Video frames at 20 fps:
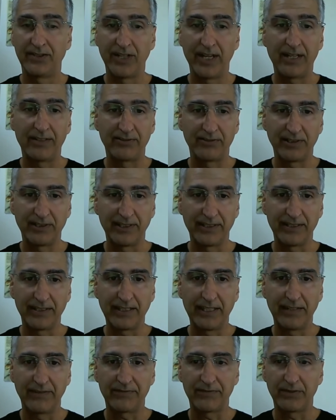not really
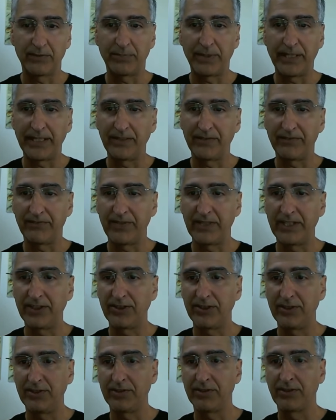safe for bike
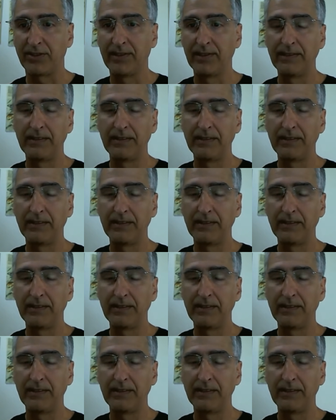finishes.